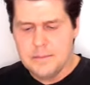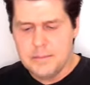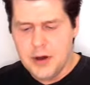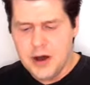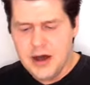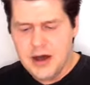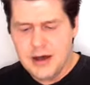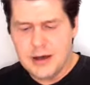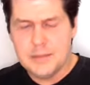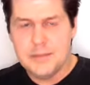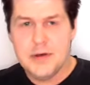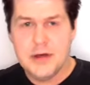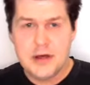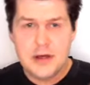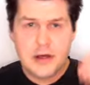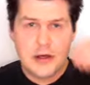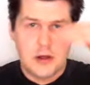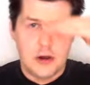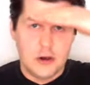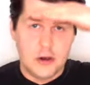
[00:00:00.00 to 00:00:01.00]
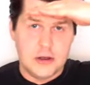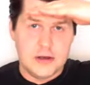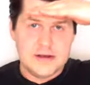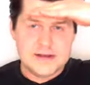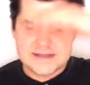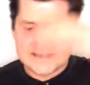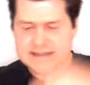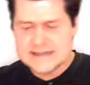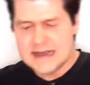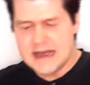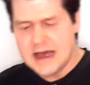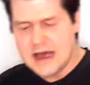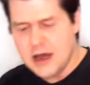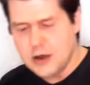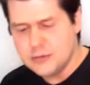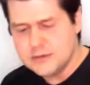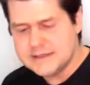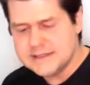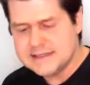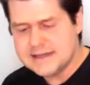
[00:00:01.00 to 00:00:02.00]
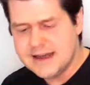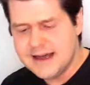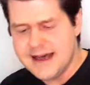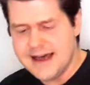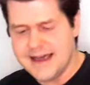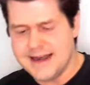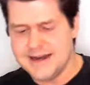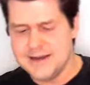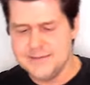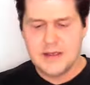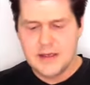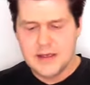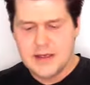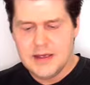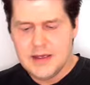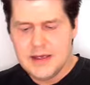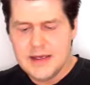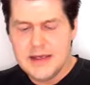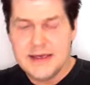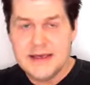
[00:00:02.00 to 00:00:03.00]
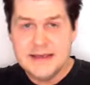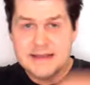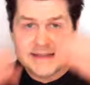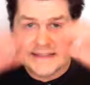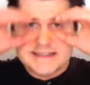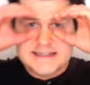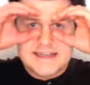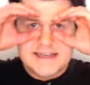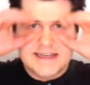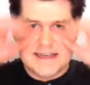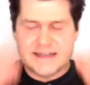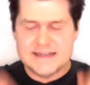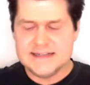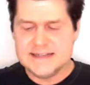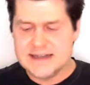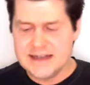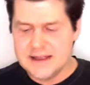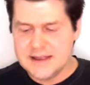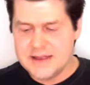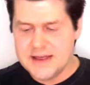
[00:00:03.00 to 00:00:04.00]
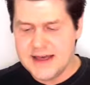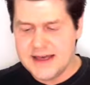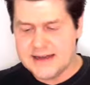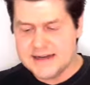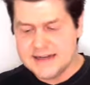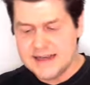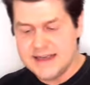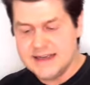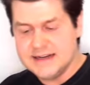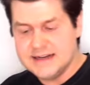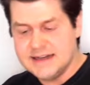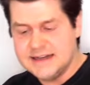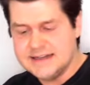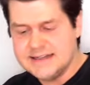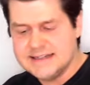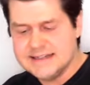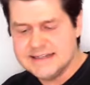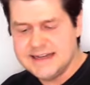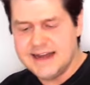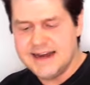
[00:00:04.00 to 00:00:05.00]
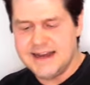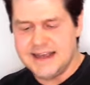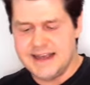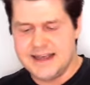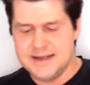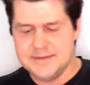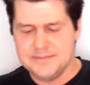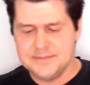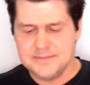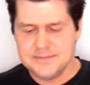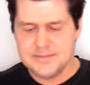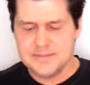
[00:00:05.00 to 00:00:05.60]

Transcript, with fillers: Bob looks outside. He sees that it is sunny.